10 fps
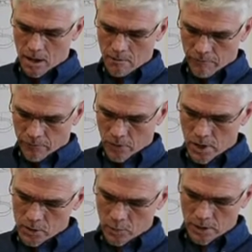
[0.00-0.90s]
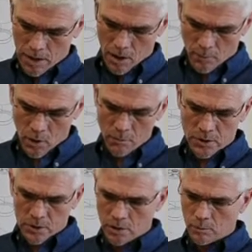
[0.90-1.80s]
for us with our pump
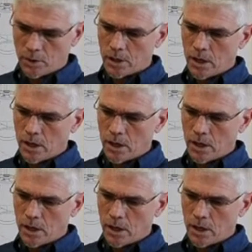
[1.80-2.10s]
assembly